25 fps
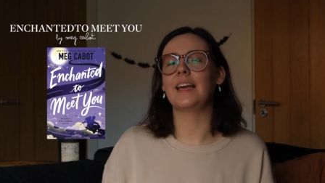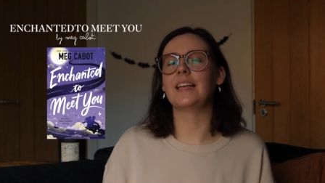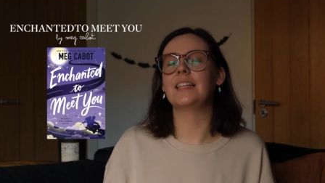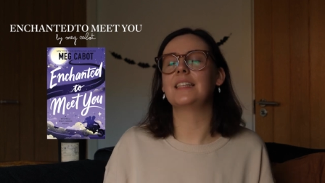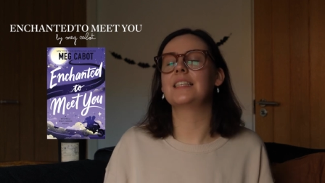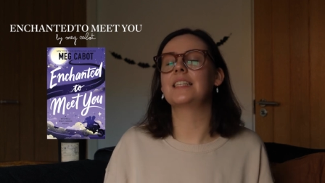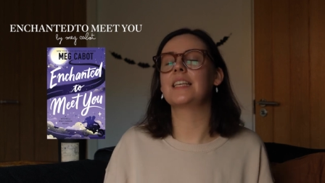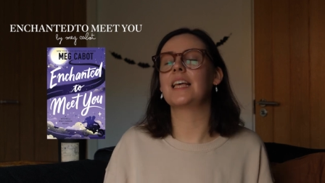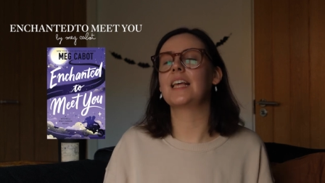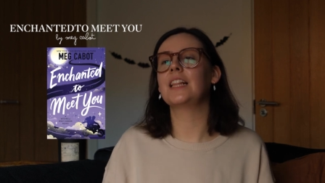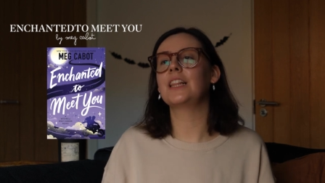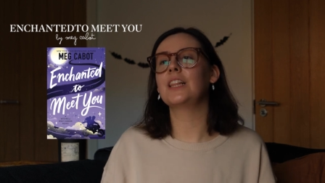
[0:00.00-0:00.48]

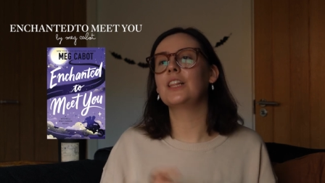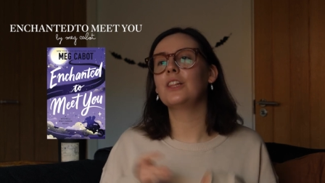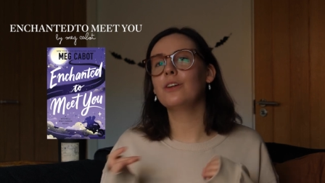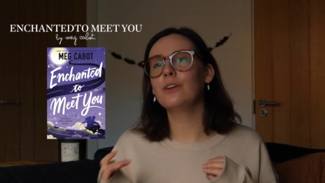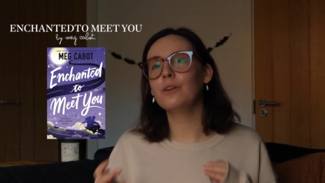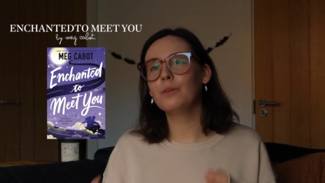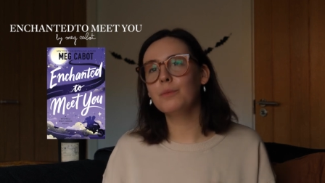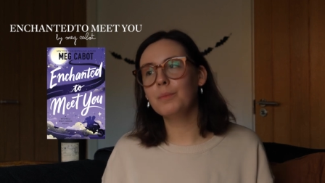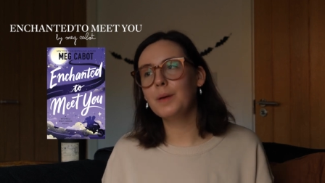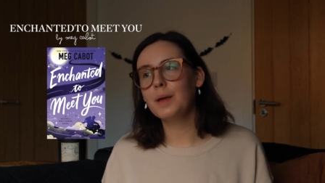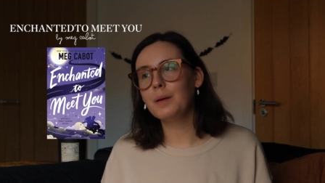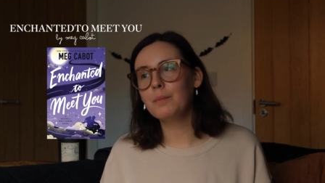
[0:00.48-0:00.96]
It's a
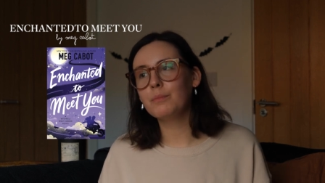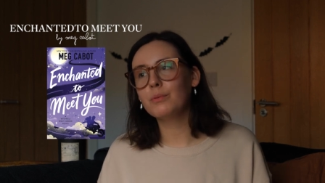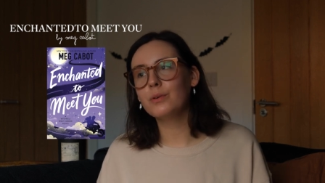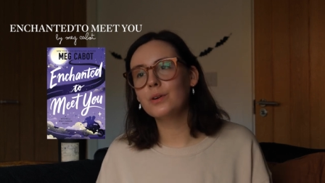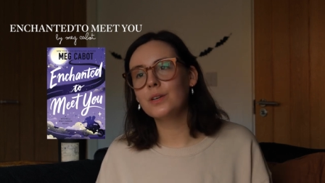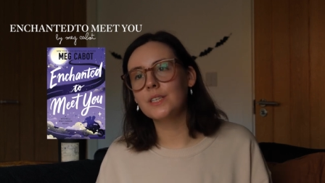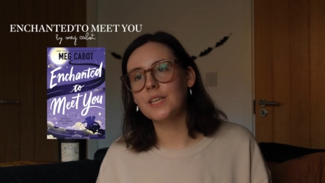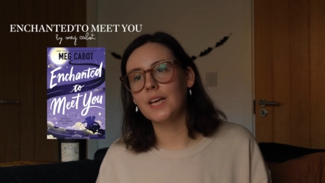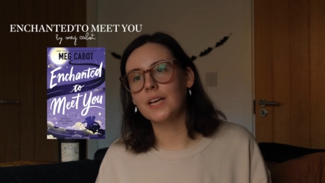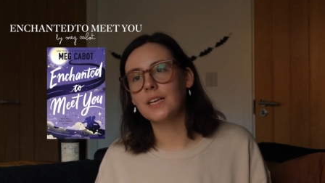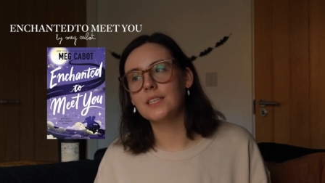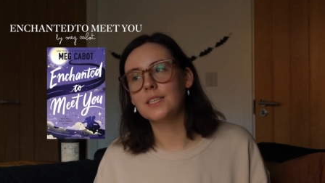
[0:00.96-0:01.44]
little bit
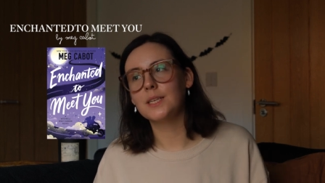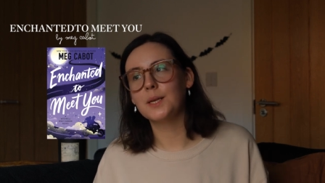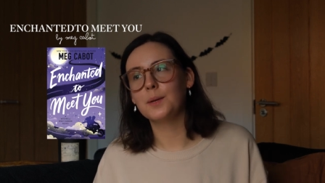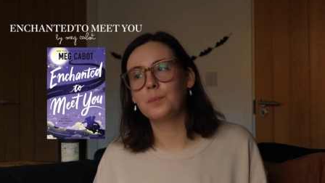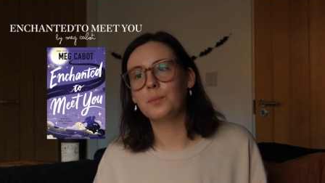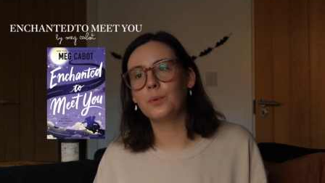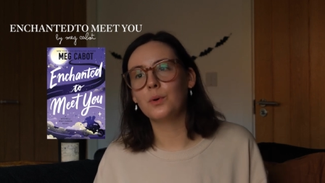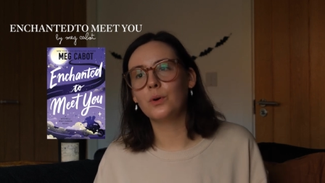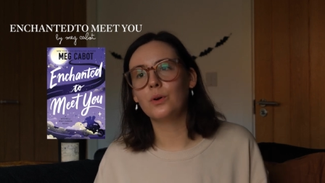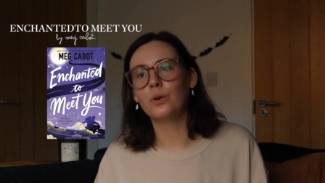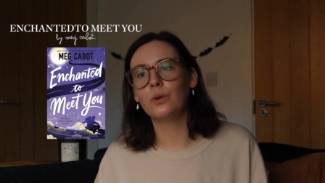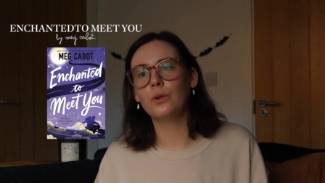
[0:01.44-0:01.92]

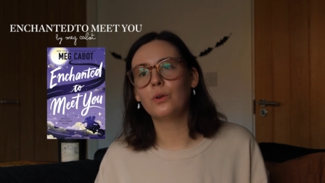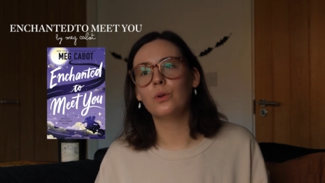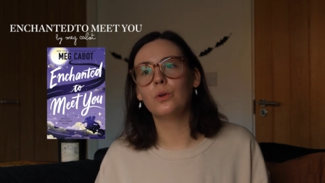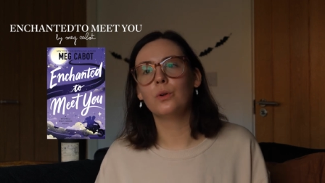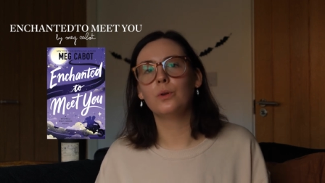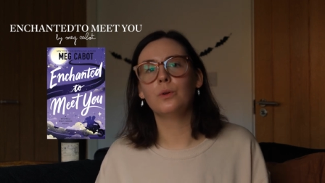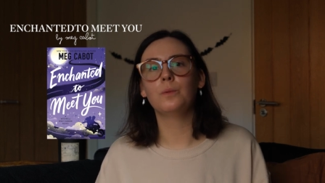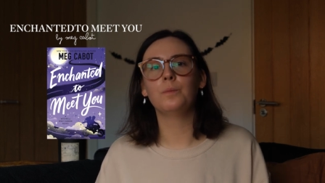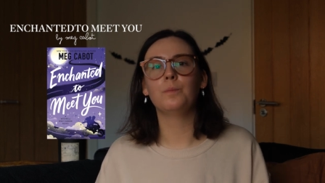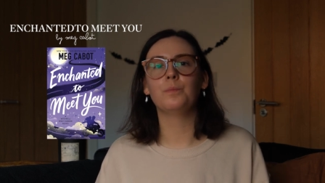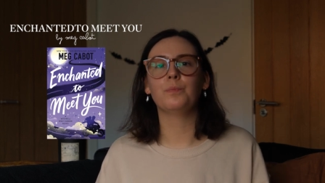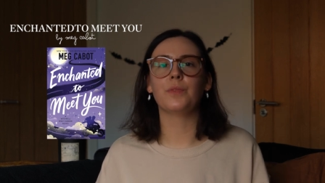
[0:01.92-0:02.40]

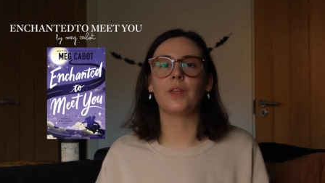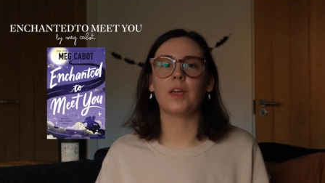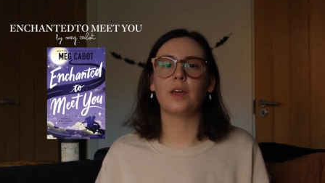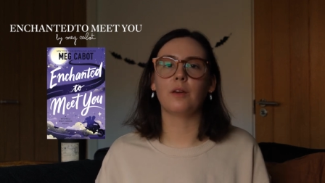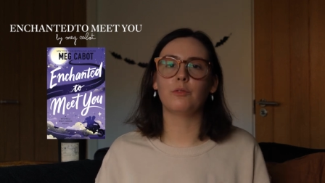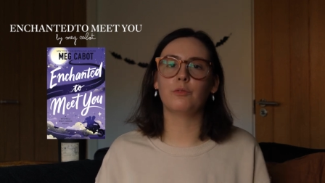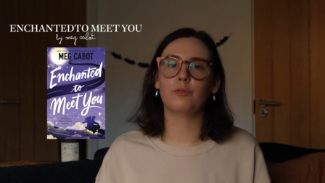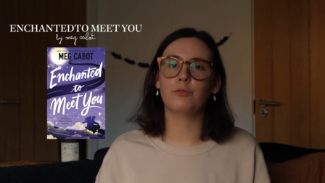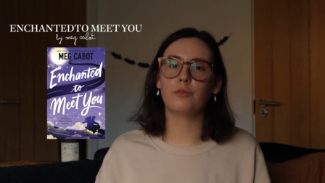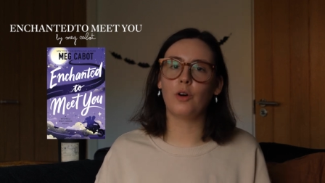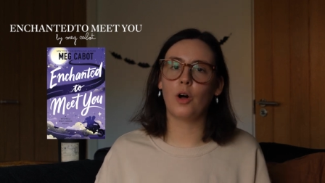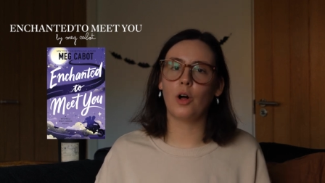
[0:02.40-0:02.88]
predictable,
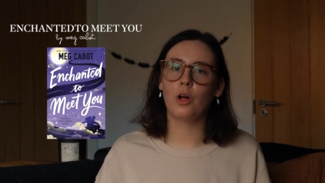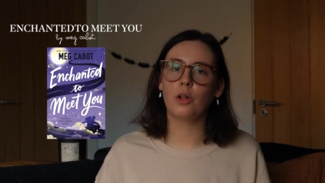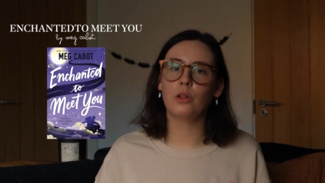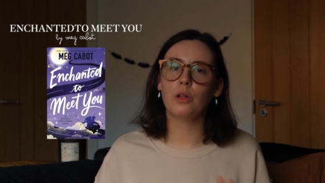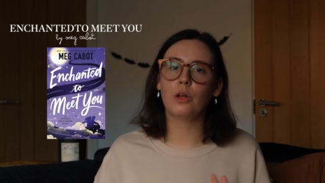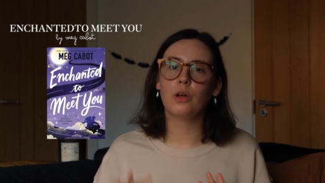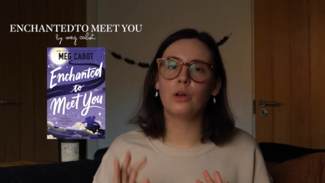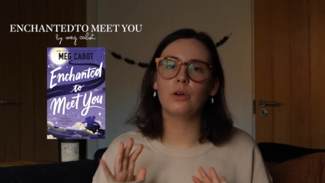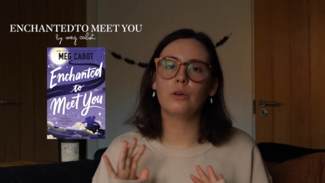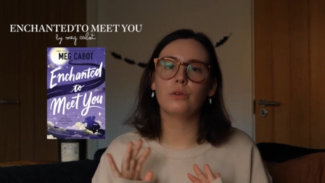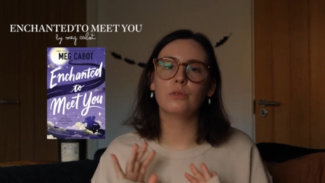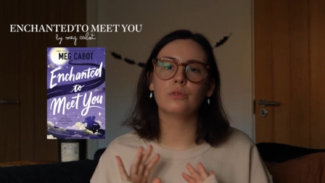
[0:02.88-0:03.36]
it
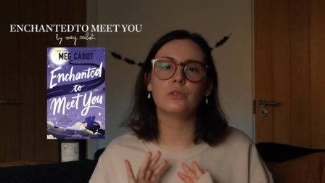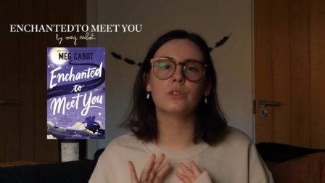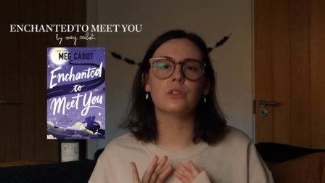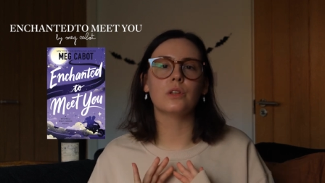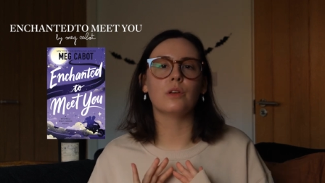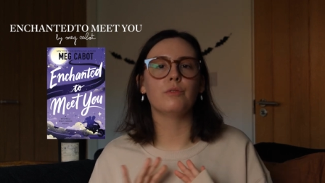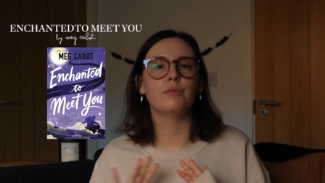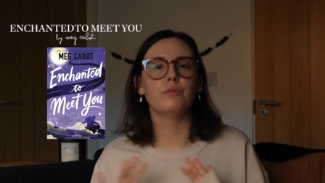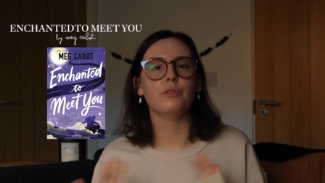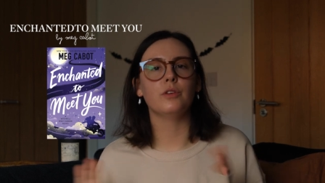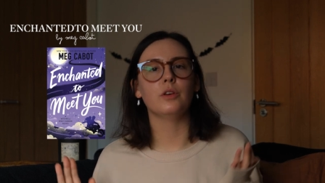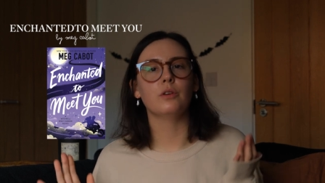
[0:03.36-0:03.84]
follows
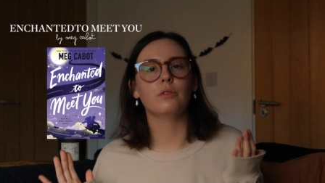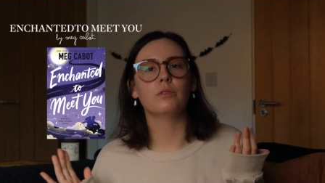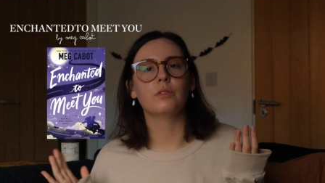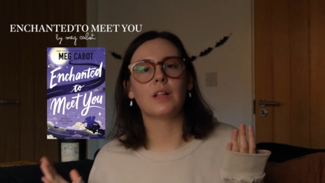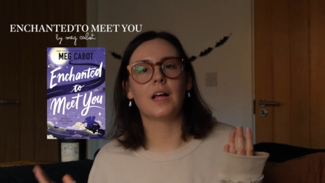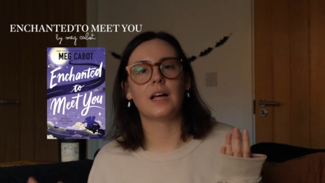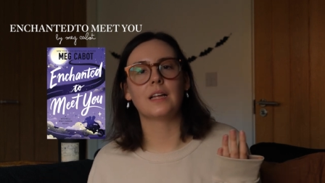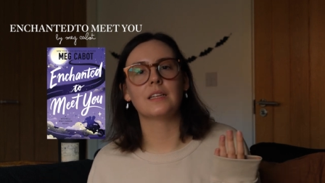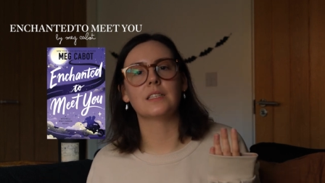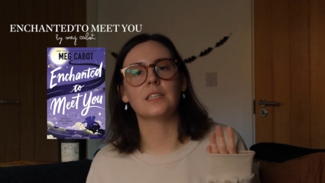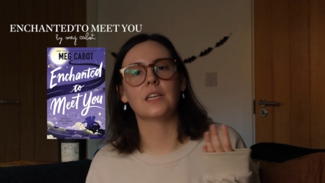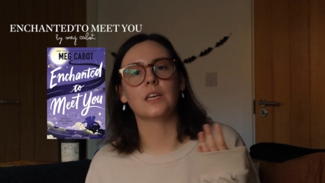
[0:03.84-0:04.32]
a few
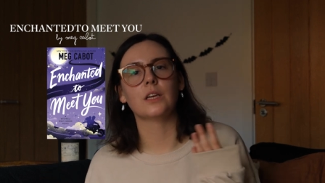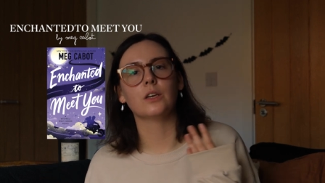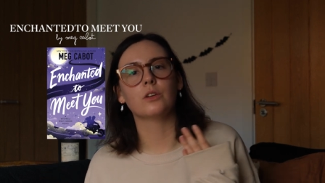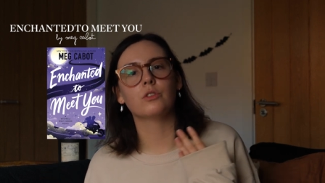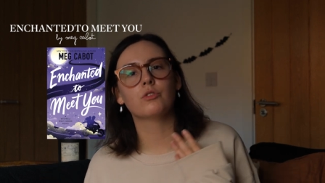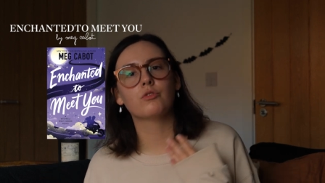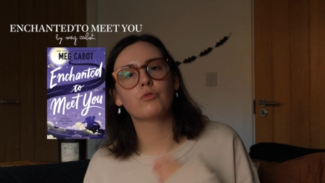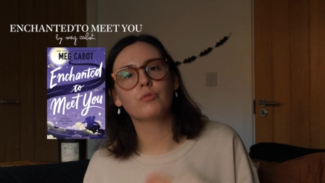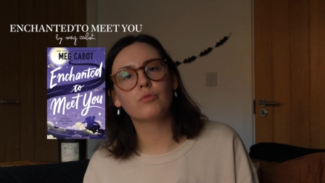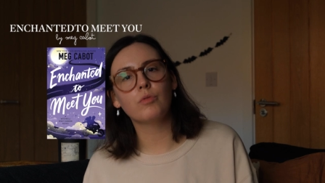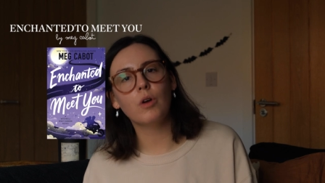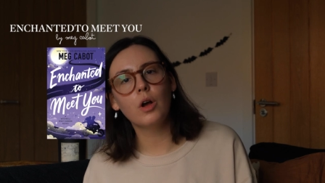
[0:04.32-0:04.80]
classic
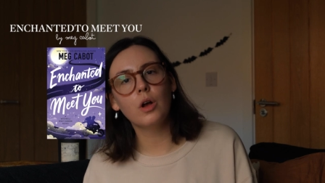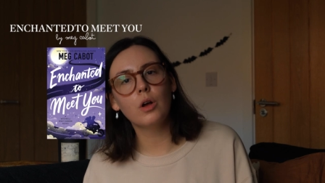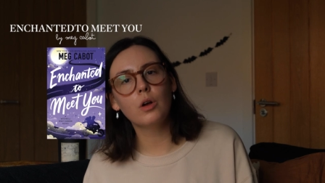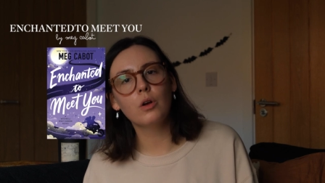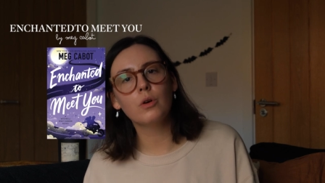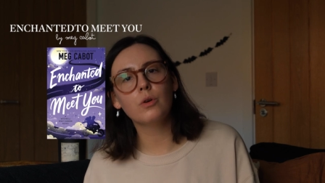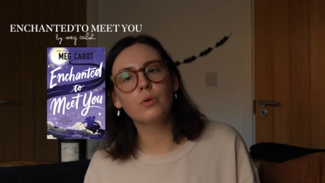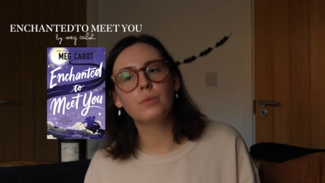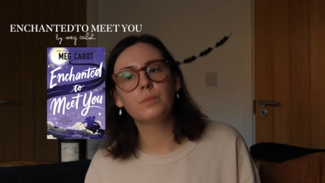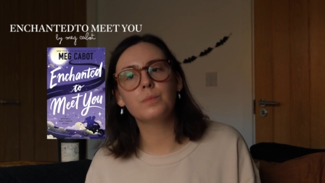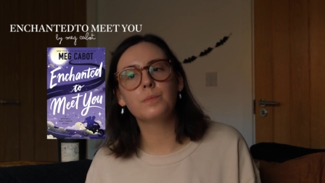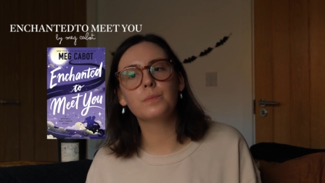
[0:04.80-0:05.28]

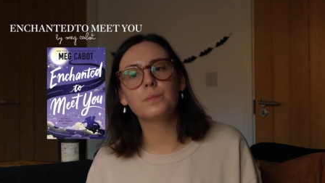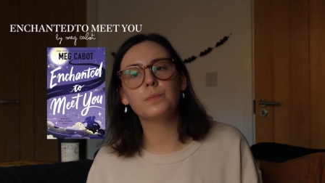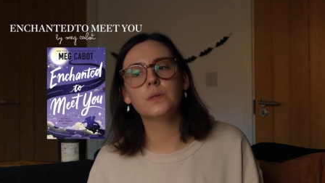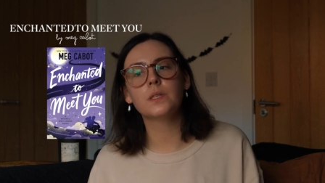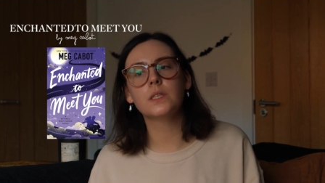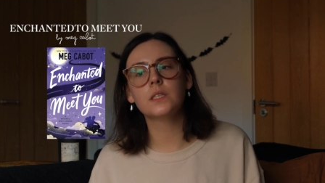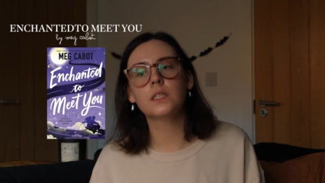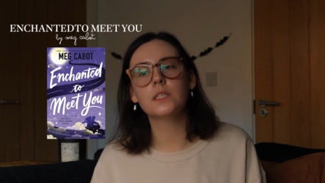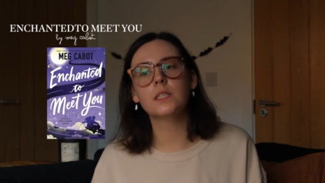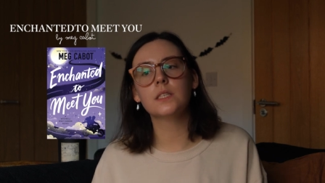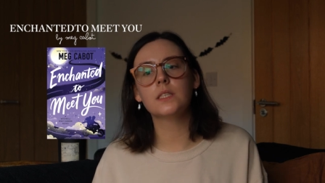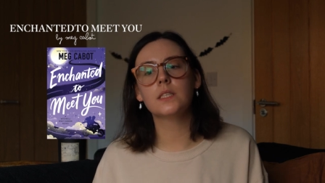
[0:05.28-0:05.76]

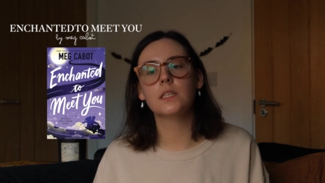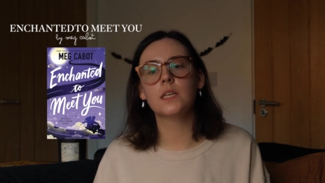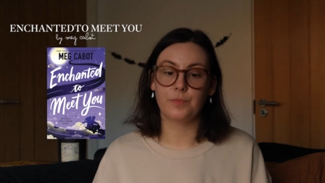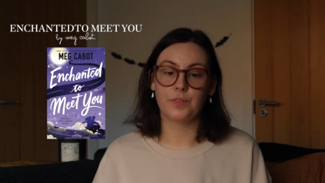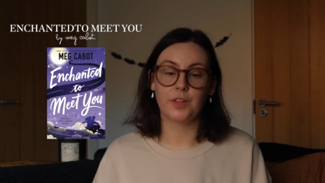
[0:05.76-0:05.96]
tropes,